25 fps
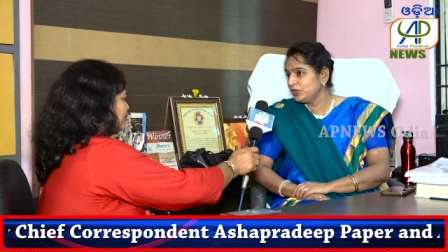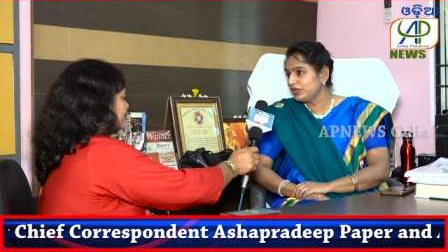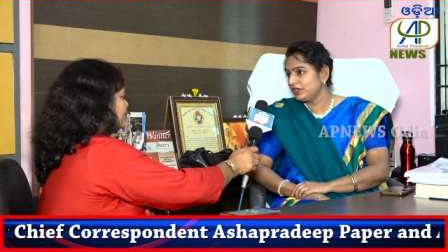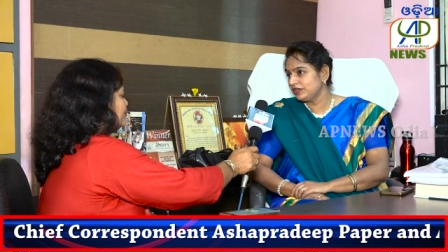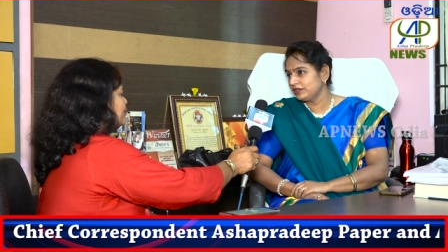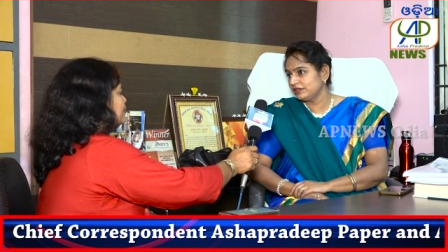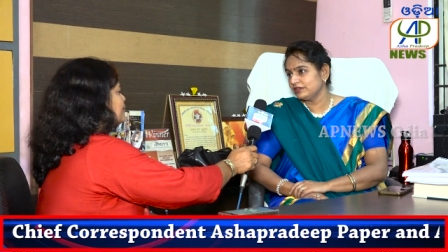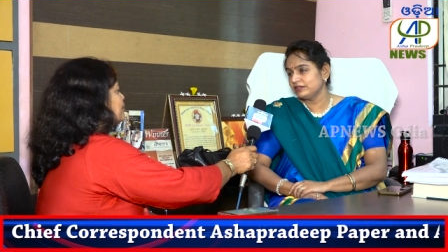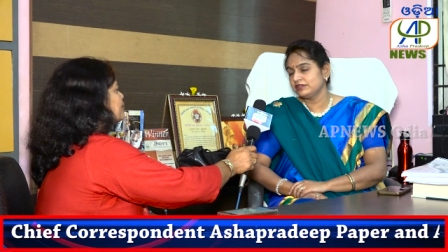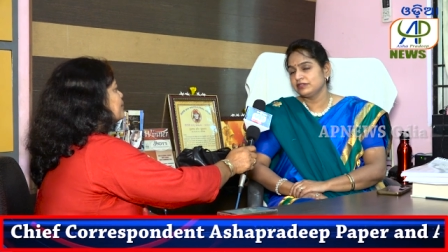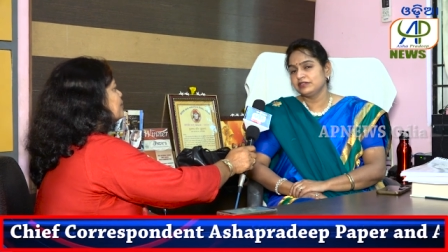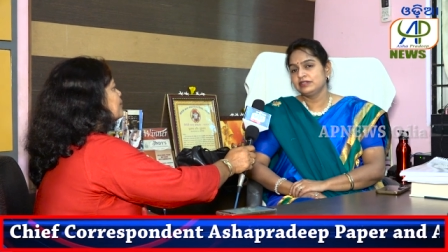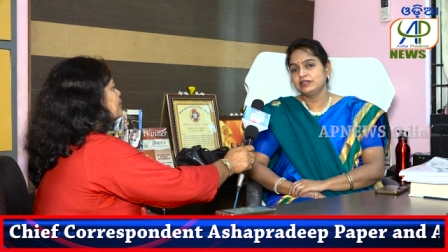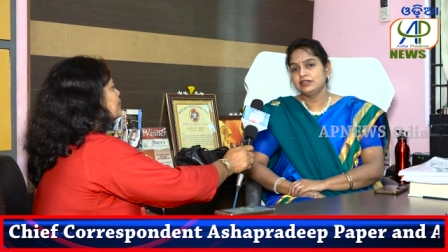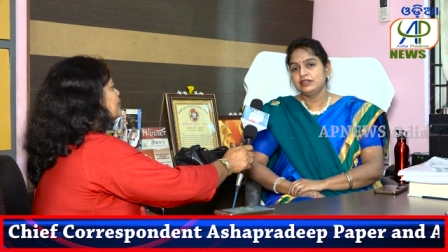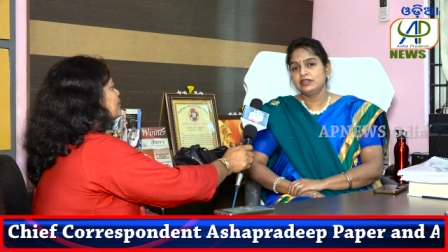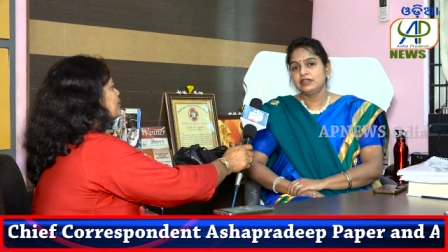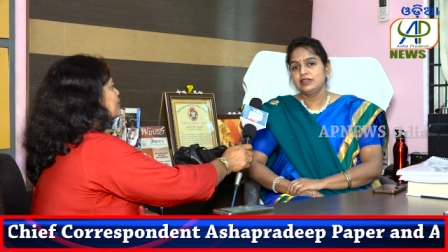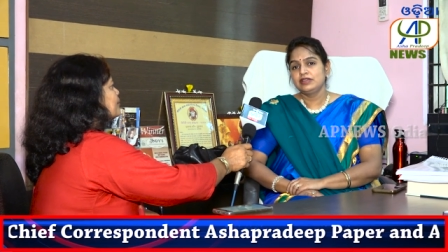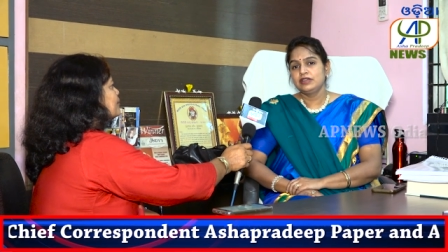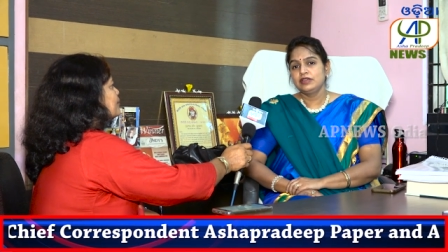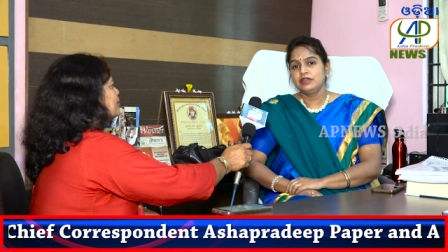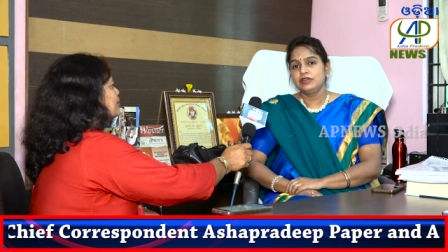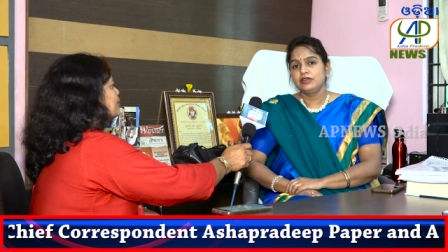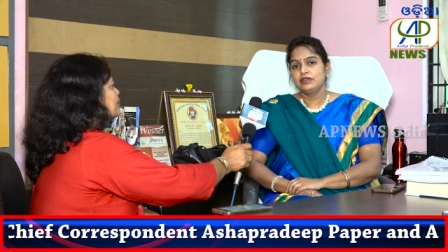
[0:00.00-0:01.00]
here?
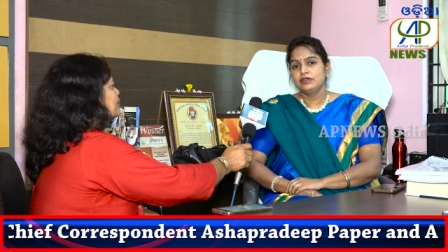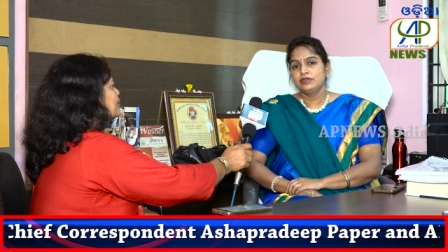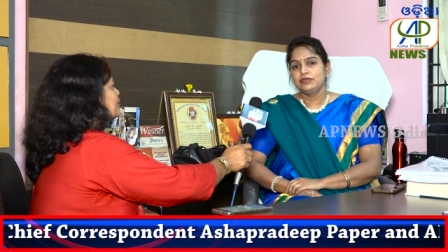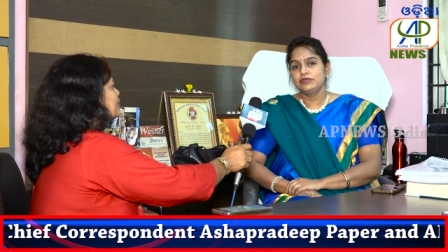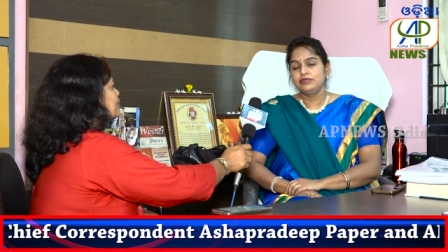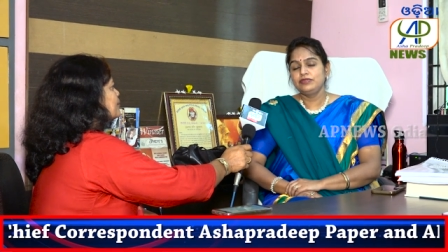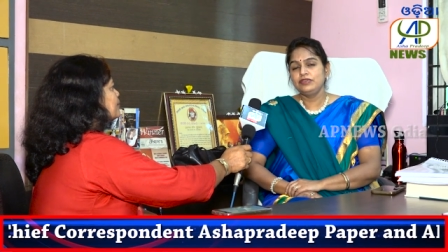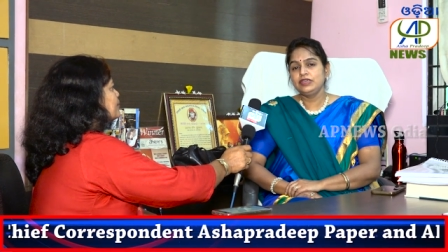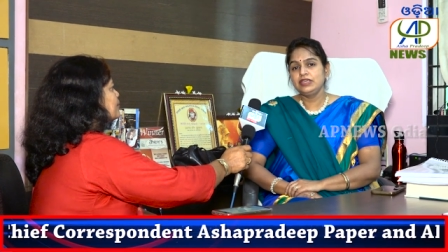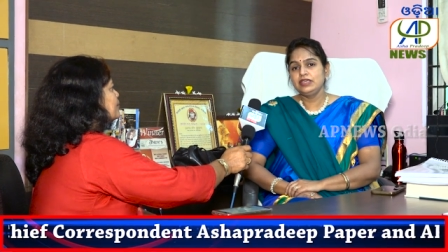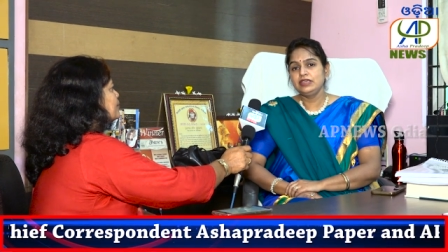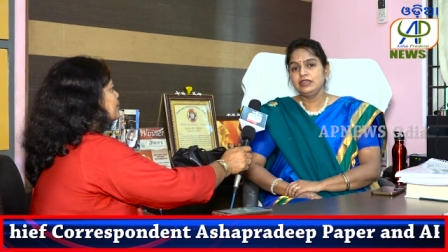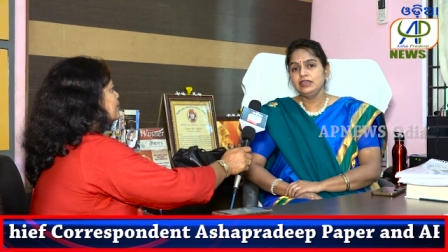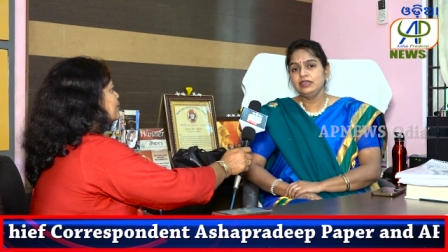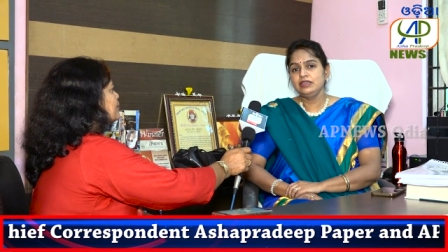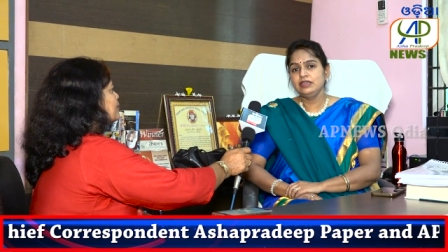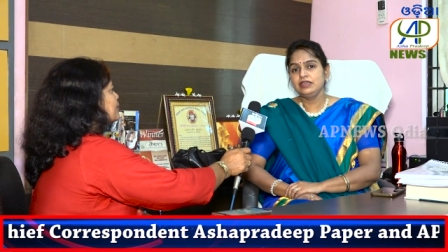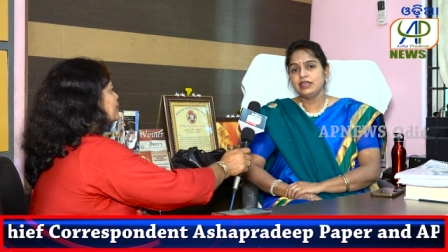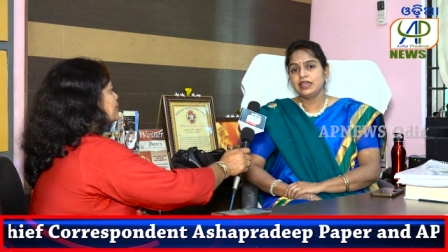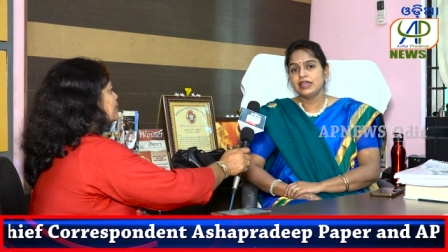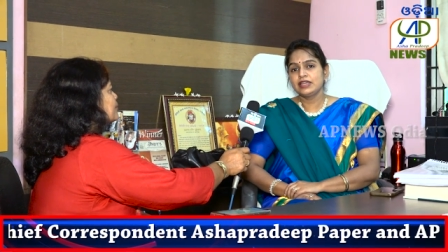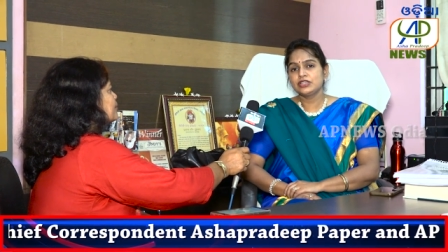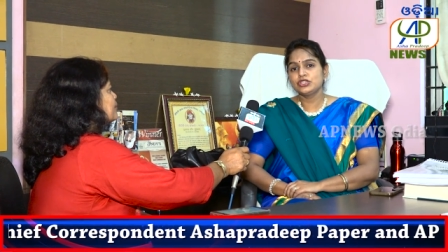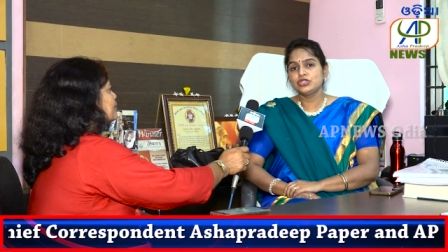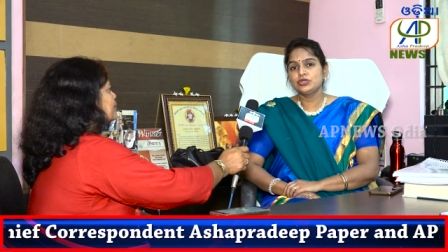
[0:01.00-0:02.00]

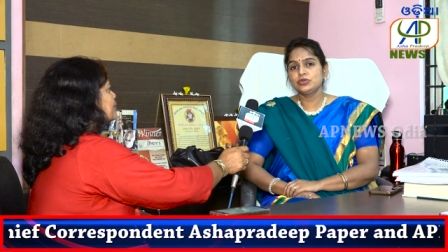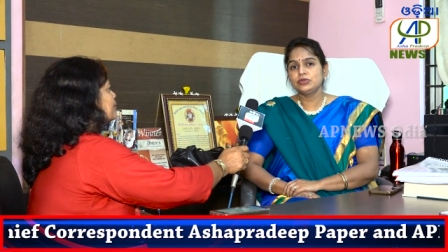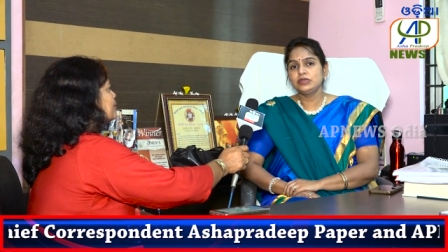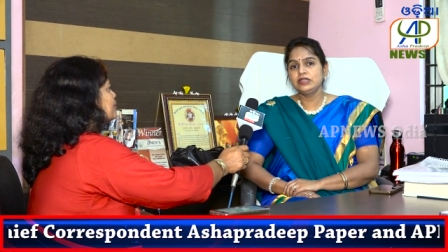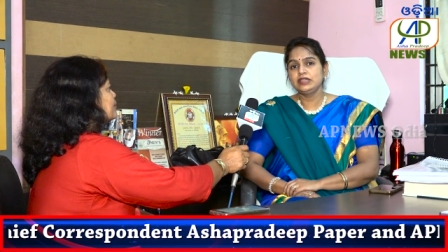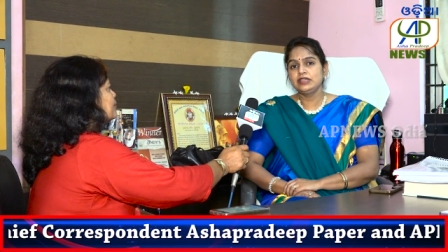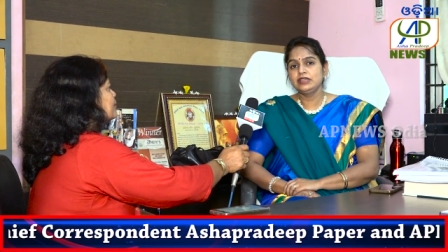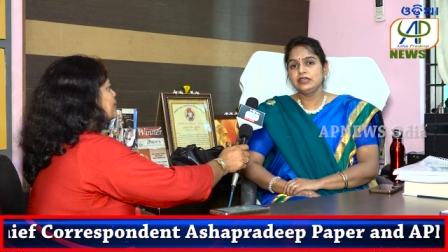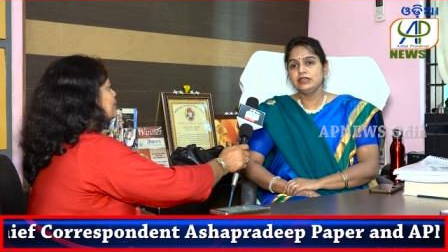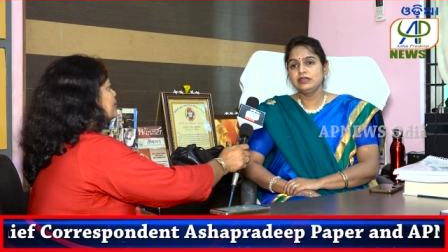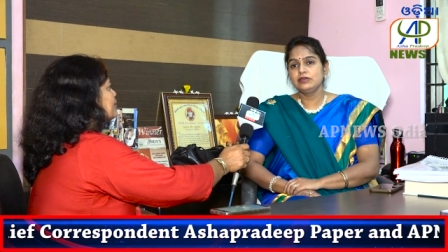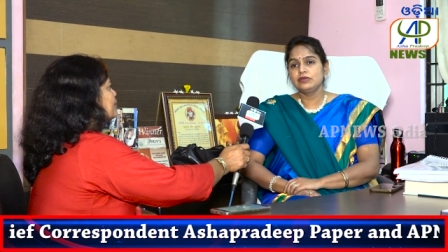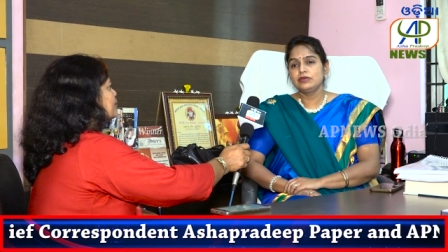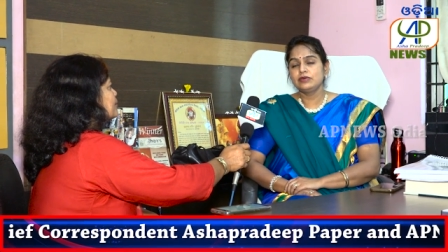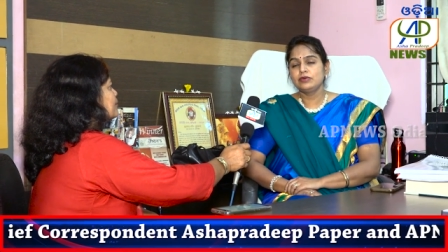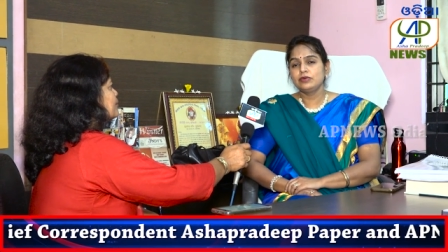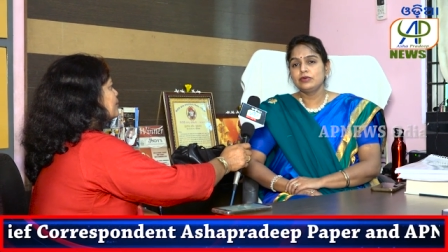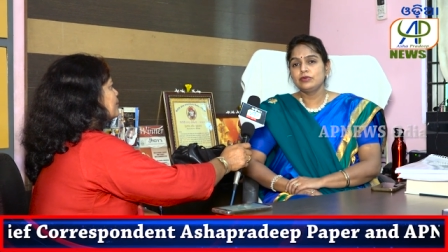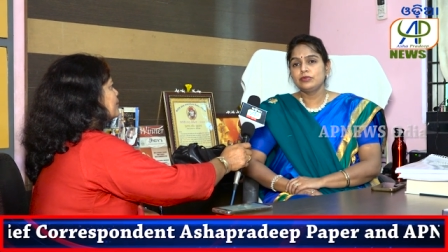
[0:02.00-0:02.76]
We actually